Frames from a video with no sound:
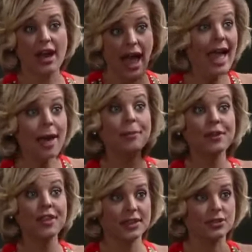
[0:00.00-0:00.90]
and I happen
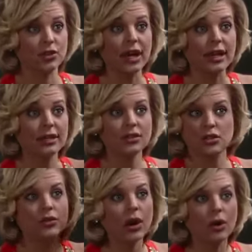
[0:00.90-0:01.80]
to think it's great.
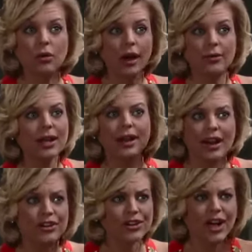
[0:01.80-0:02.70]
So no, I will
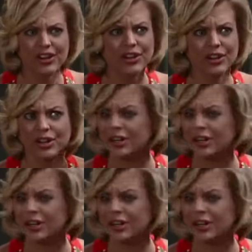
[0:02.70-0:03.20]
not undercut her.